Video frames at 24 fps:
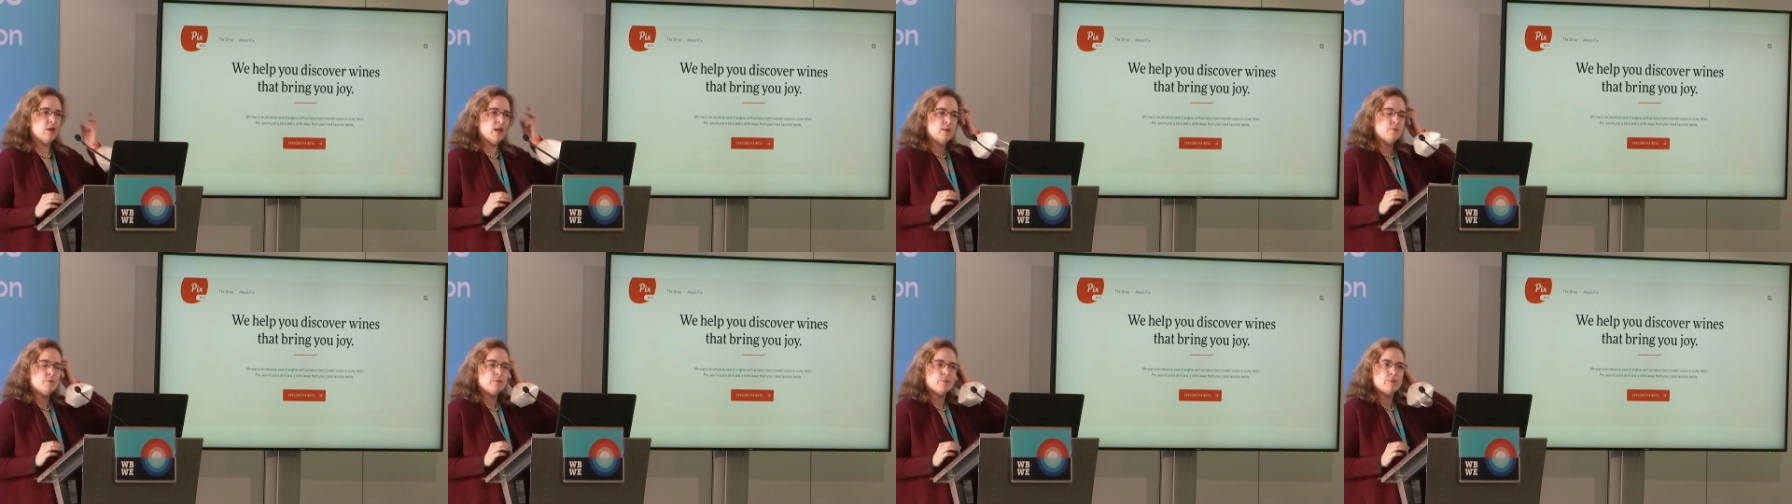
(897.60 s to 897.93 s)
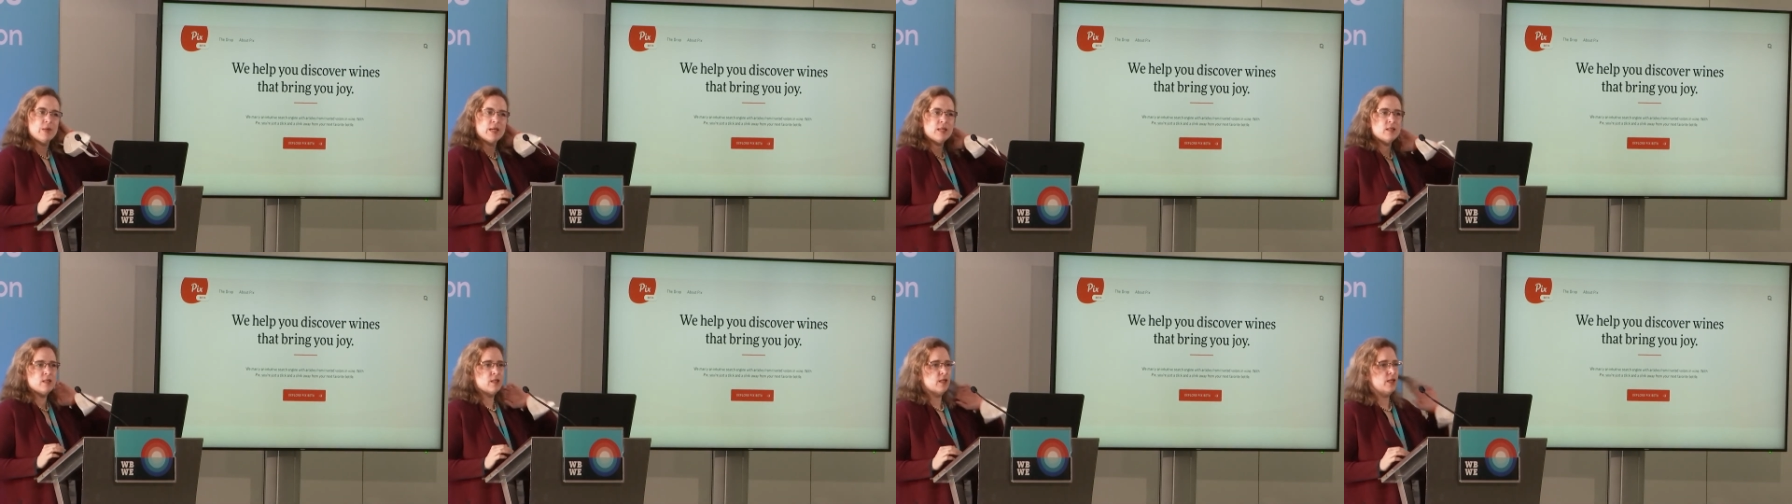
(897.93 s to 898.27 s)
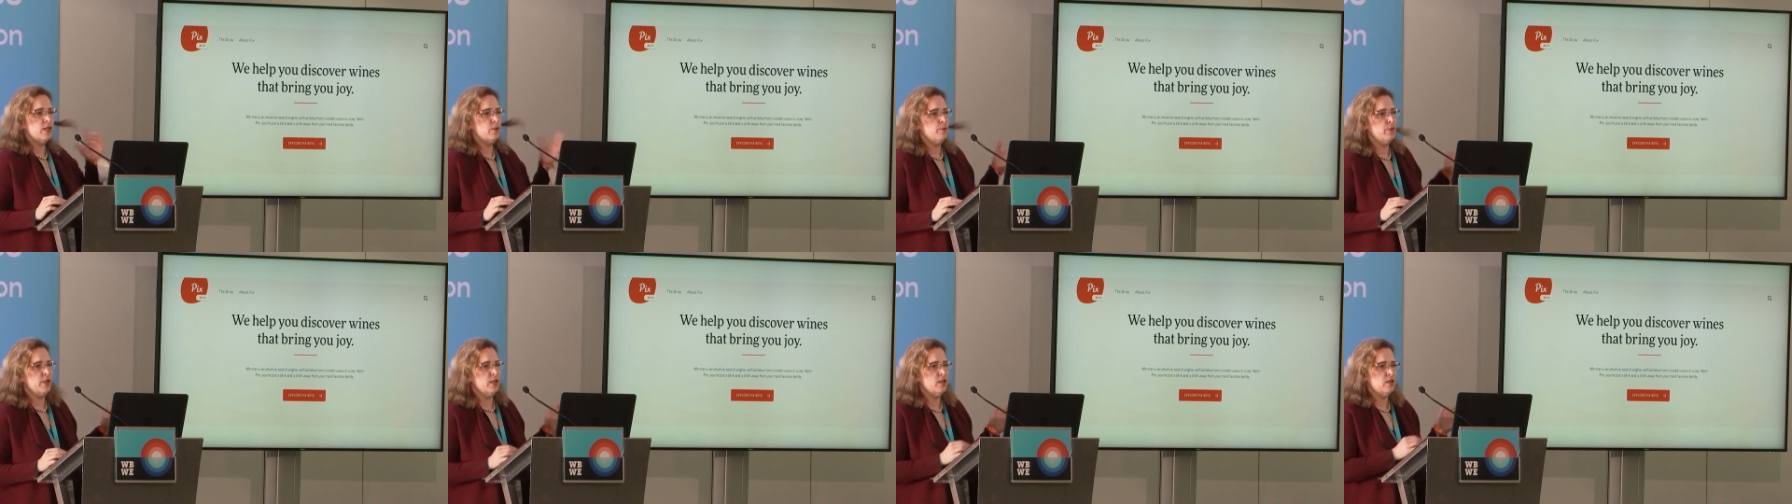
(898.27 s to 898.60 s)
um,
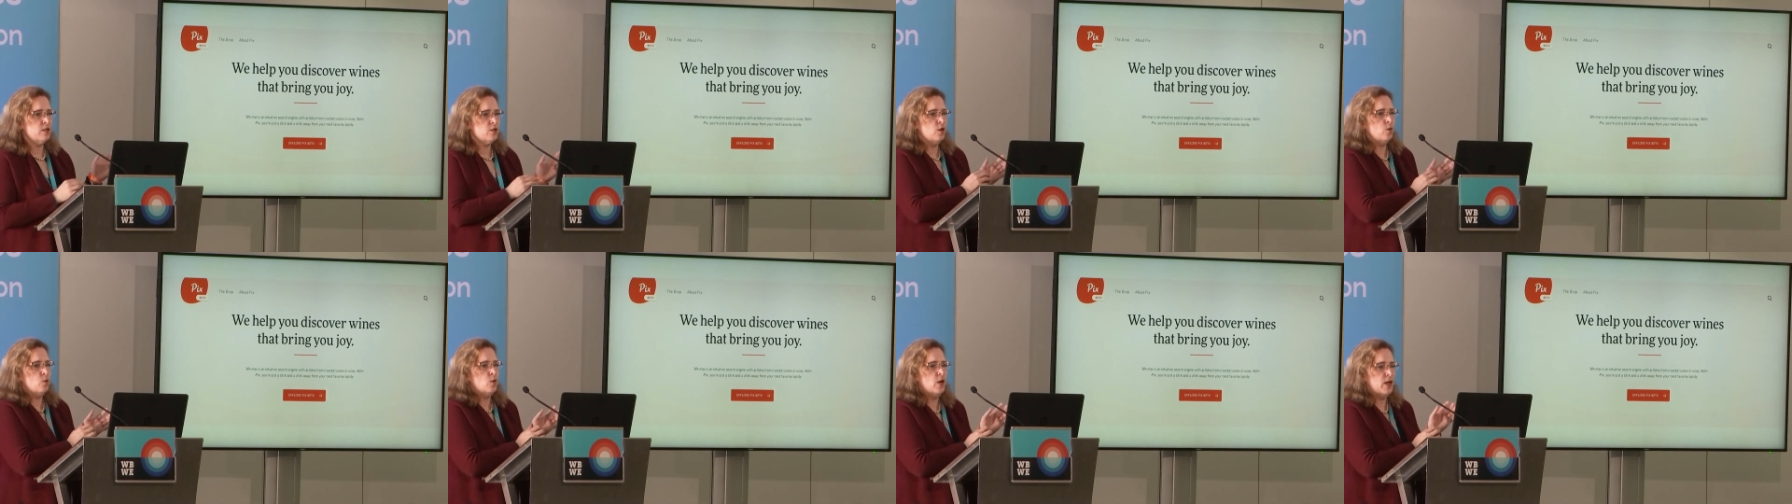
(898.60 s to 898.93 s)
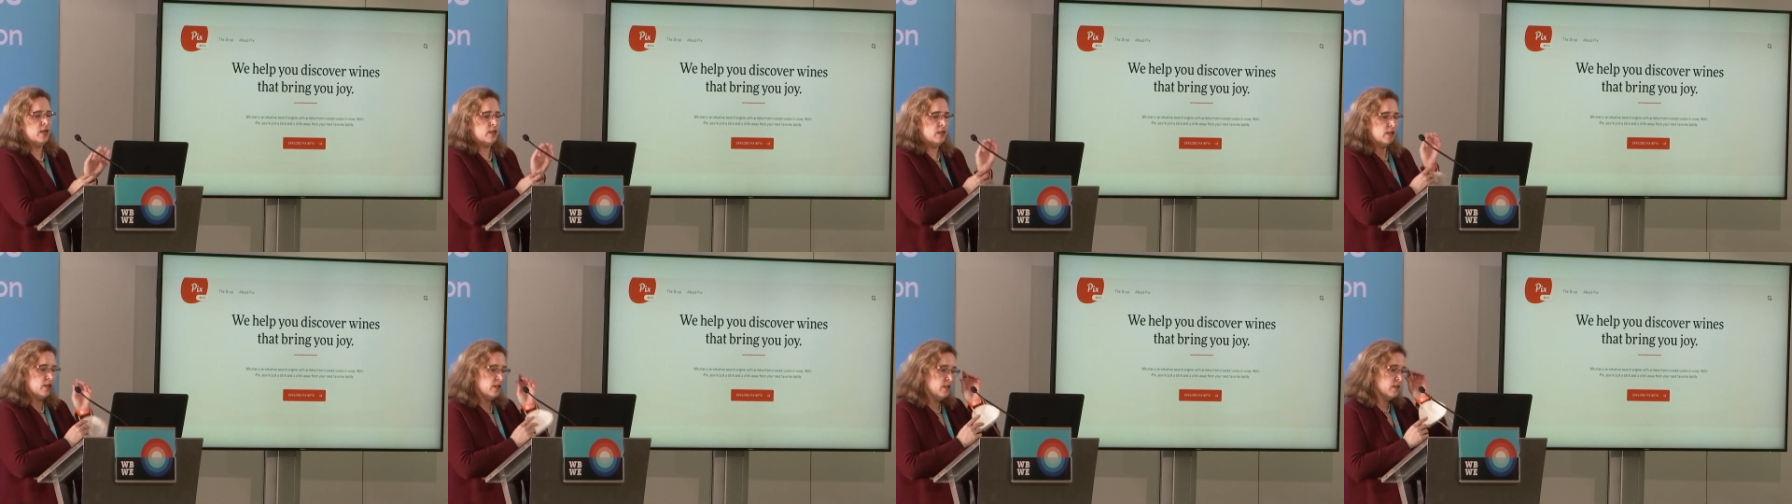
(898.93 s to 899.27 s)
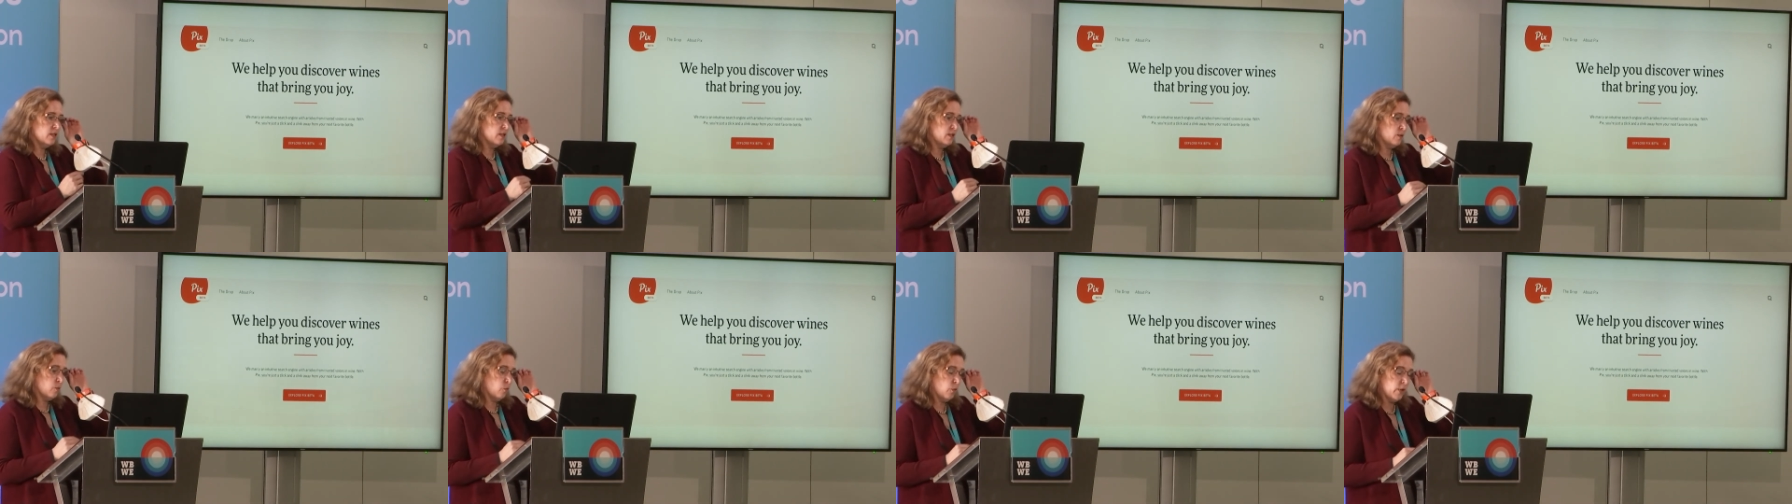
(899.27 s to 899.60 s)
basically, PIX.wine
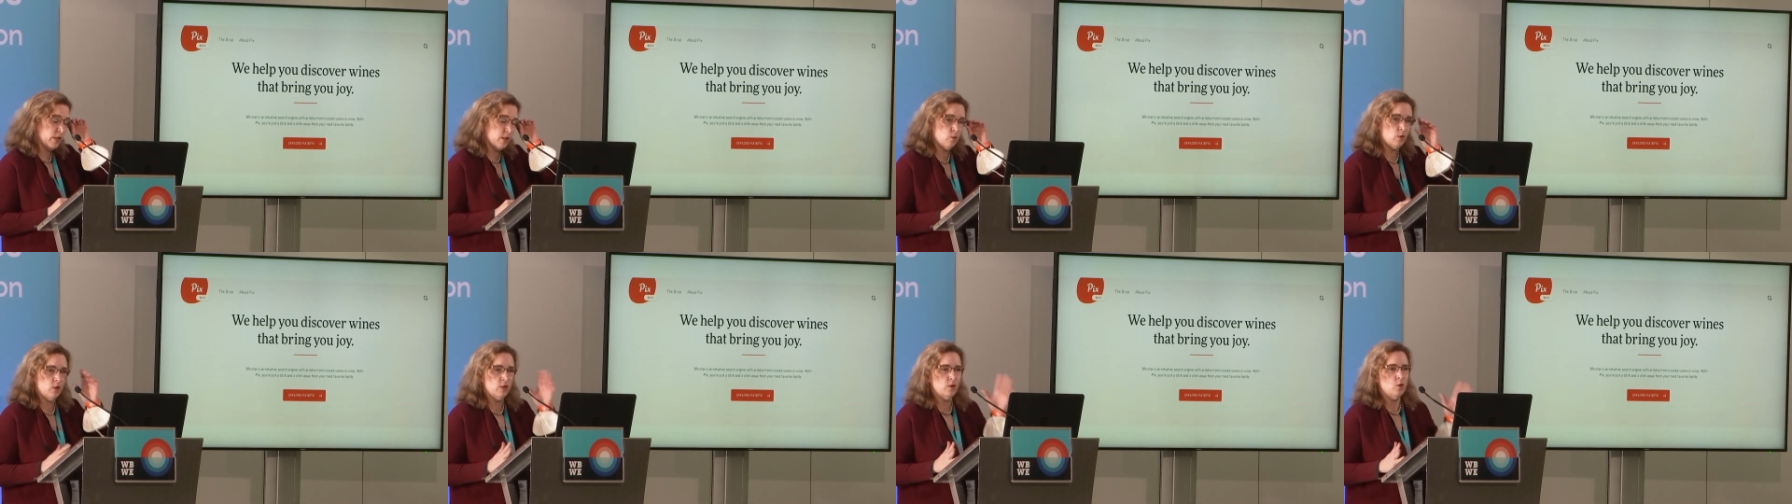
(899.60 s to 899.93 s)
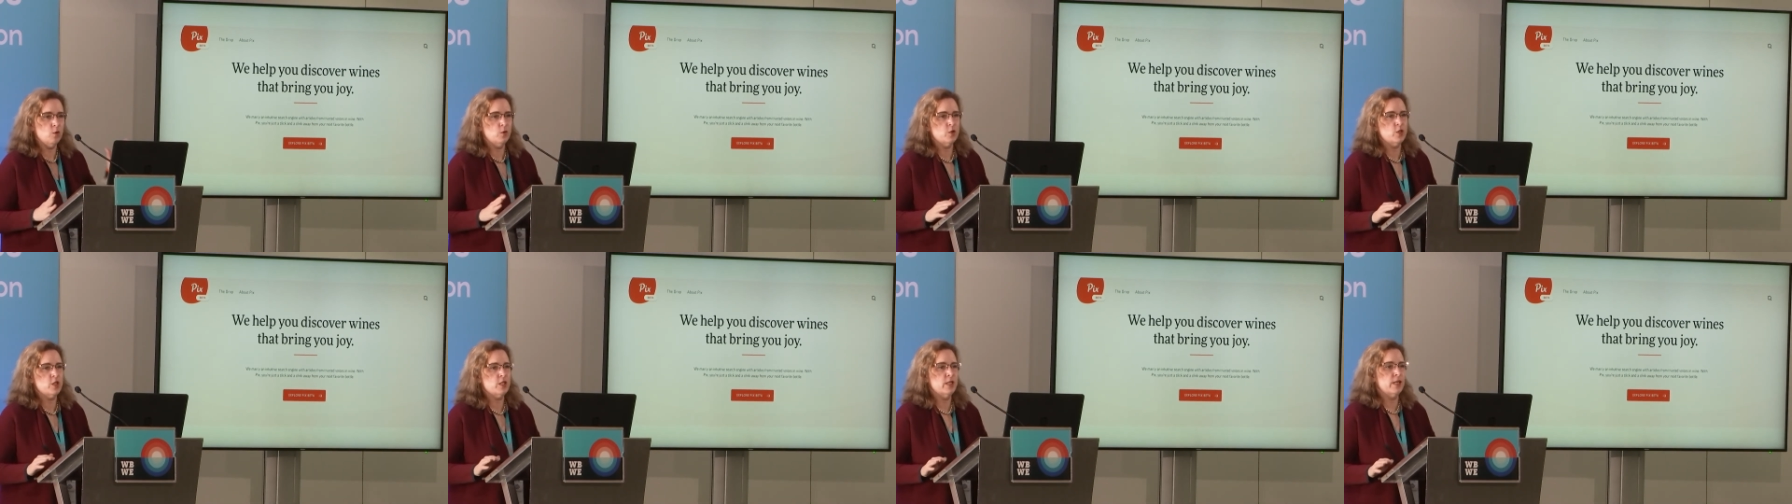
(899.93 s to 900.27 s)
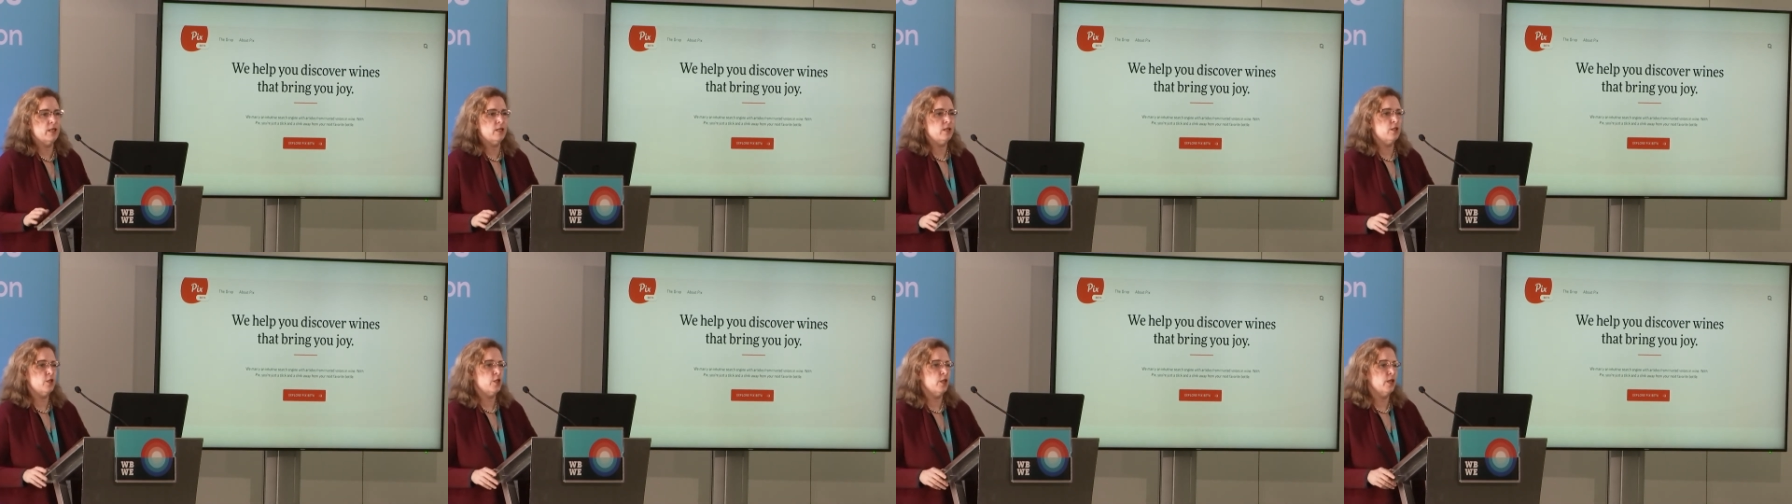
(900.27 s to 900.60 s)
is when it will launch
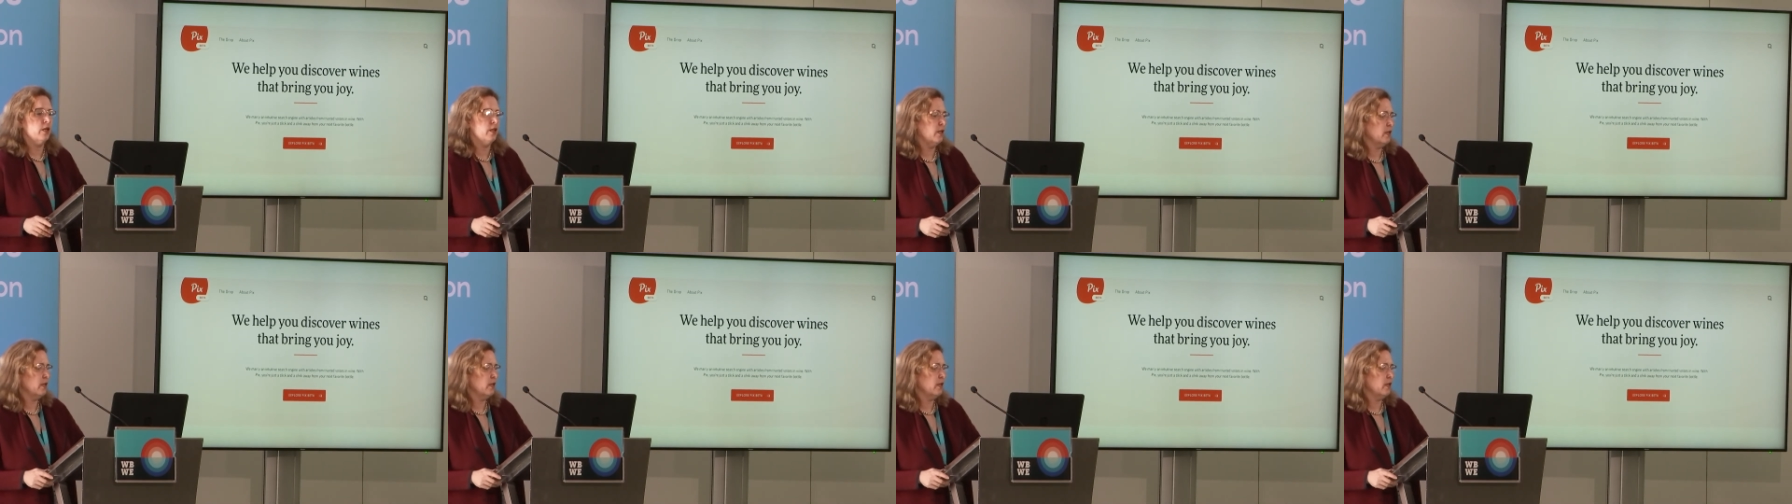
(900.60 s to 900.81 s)
next year